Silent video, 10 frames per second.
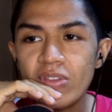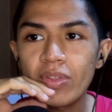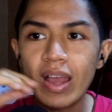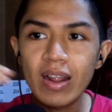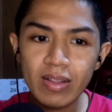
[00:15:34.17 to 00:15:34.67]

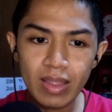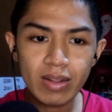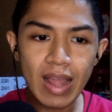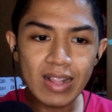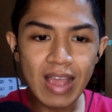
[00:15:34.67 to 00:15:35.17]
So
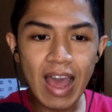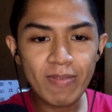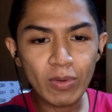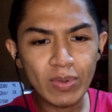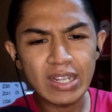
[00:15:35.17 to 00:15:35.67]
that
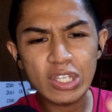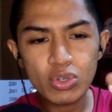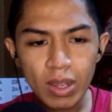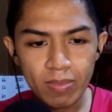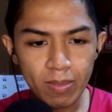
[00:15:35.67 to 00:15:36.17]
aspect really
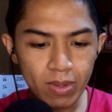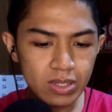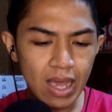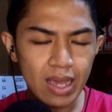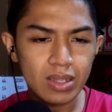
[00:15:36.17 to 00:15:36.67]
struck me,
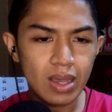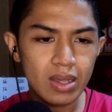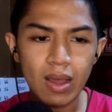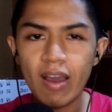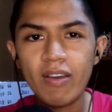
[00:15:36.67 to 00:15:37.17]
because
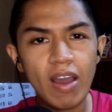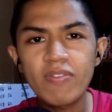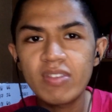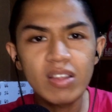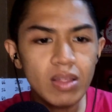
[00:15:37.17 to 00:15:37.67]

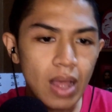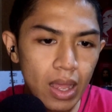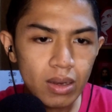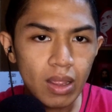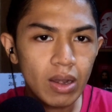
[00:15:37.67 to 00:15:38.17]
I've seen
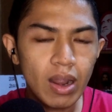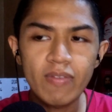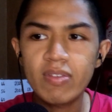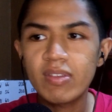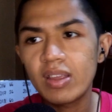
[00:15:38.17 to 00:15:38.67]
that, and
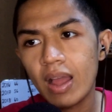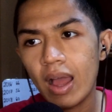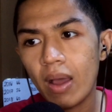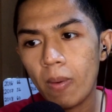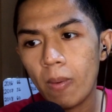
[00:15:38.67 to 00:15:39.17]
I've seen
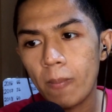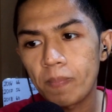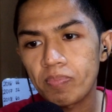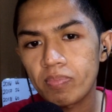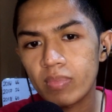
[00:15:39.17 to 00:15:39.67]
how